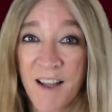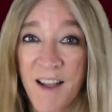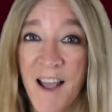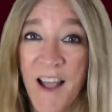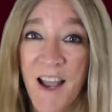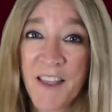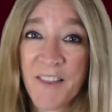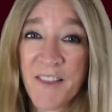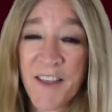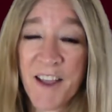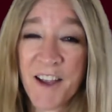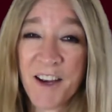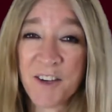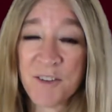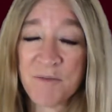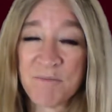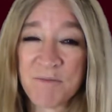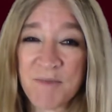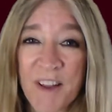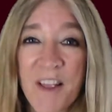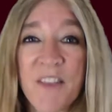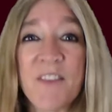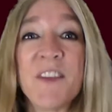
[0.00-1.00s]
Hi there.
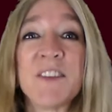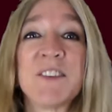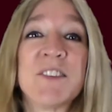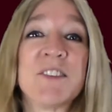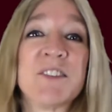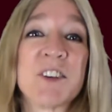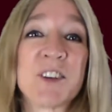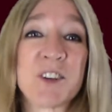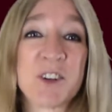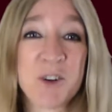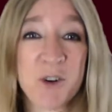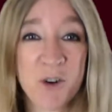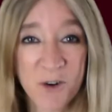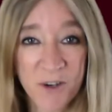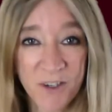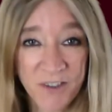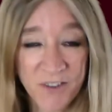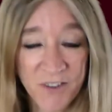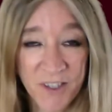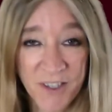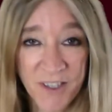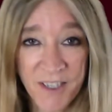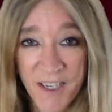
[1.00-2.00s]
This is a
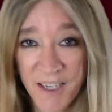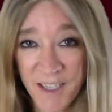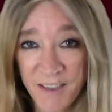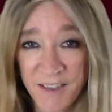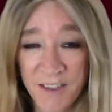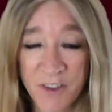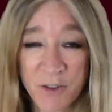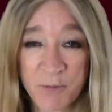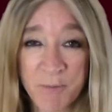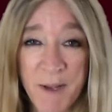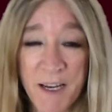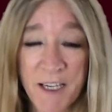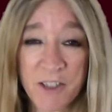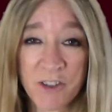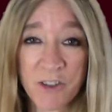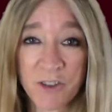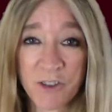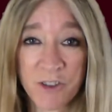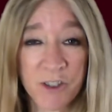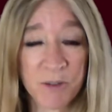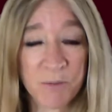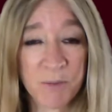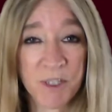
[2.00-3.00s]
course on English medical
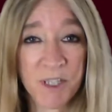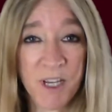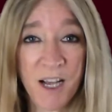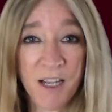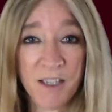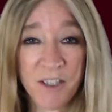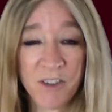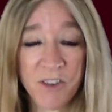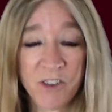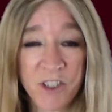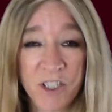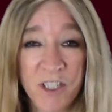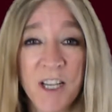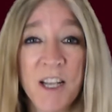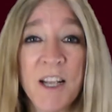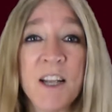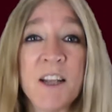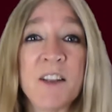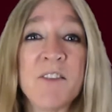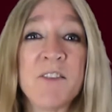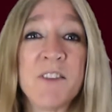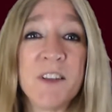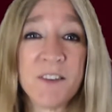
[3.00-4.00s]
terminology.
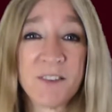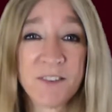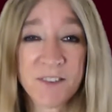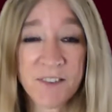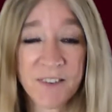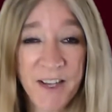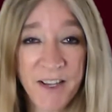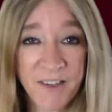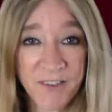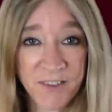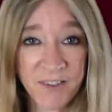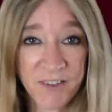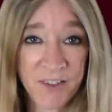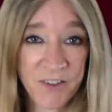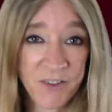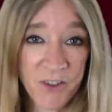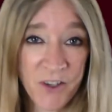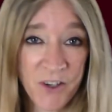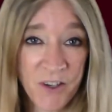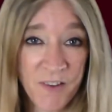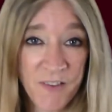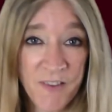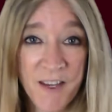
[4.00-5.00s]
This lesson is
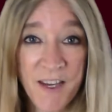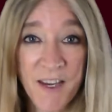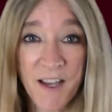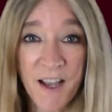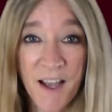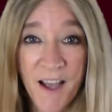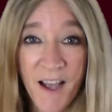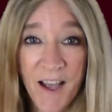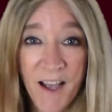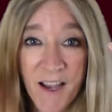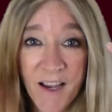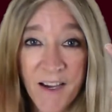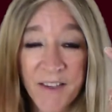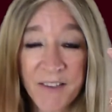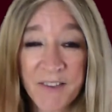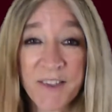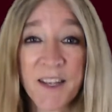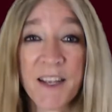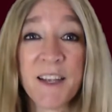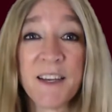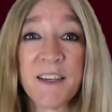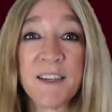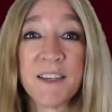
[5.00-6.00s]
on the eyes
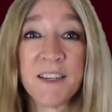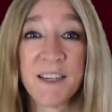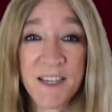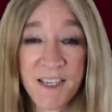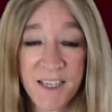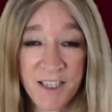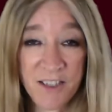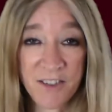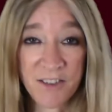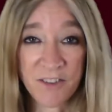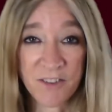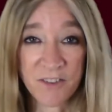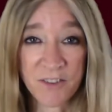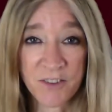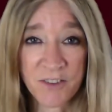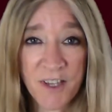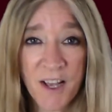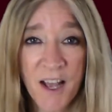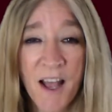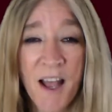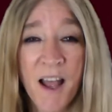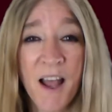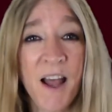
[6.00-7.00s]
and ears.
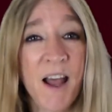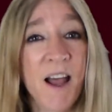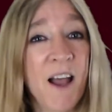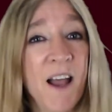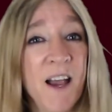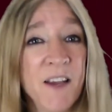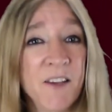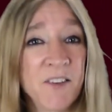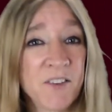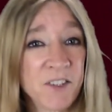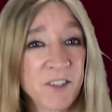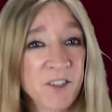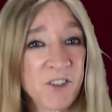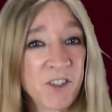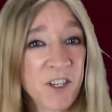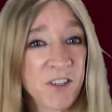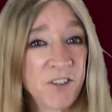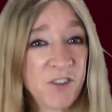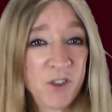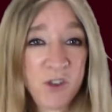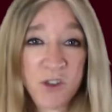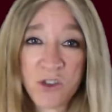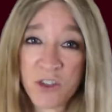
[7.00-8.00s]
I
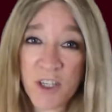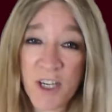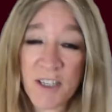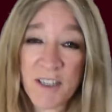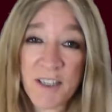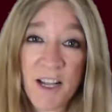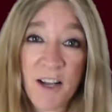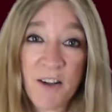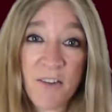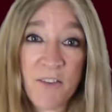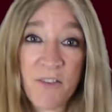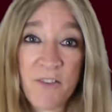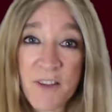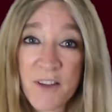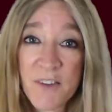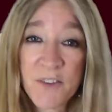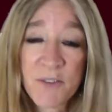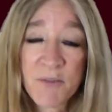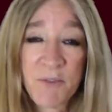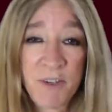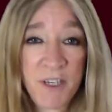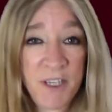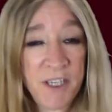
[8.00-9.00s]
suggest you check out
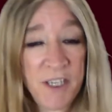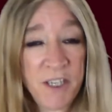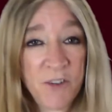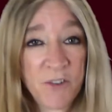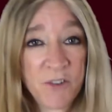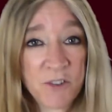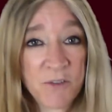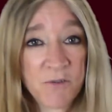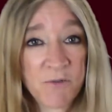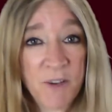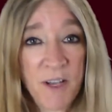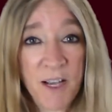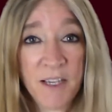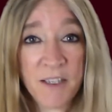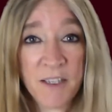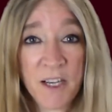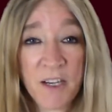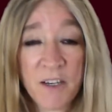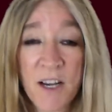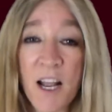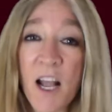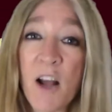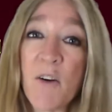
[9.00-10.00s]
this video to find
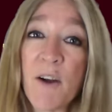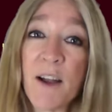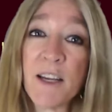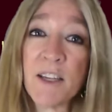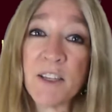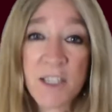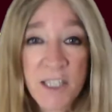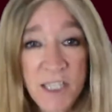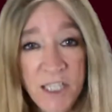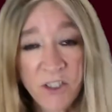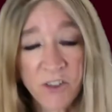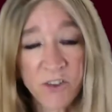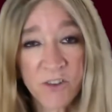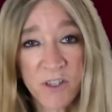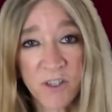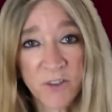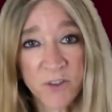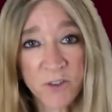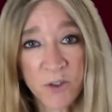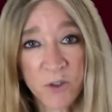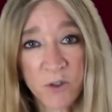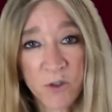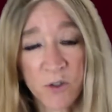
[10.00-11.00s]
out how I teach
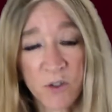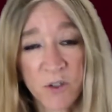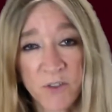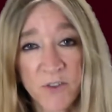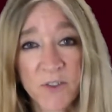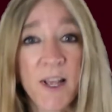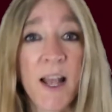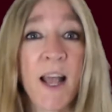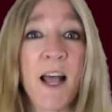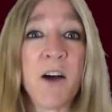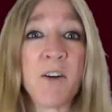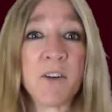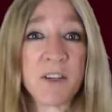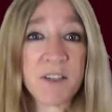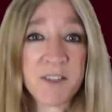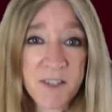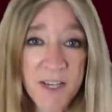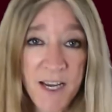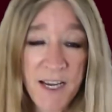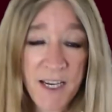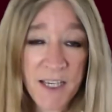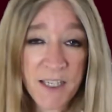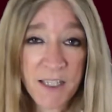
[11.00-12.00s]
this course, how to
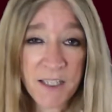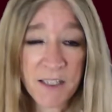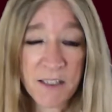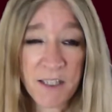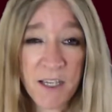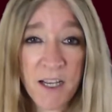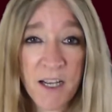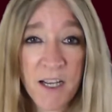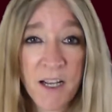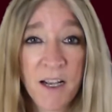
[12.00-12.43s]
take it.